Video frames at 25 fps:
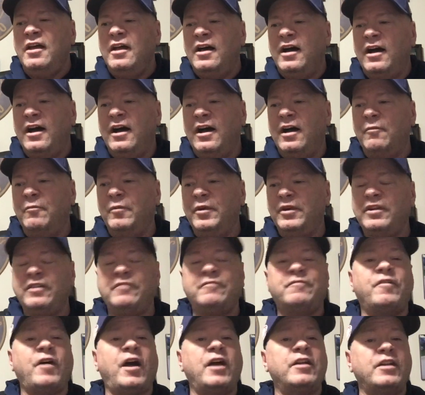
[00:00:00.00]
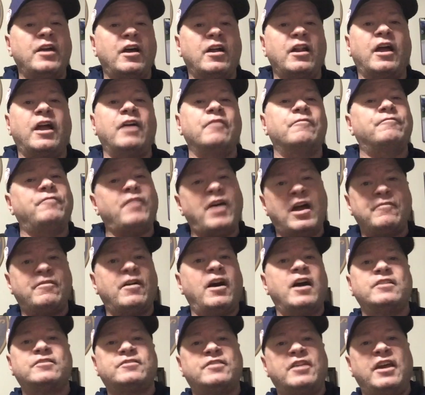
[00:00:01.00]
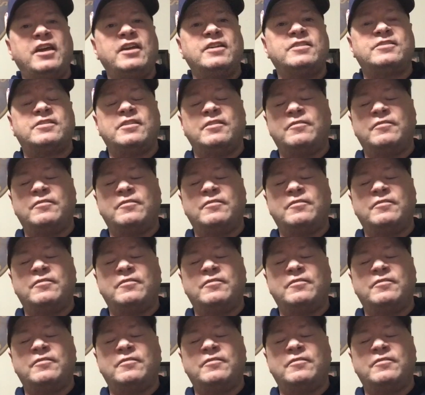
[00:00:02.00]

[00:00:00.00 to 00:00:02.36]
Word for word: Uh, we did find out. I have five hot takes.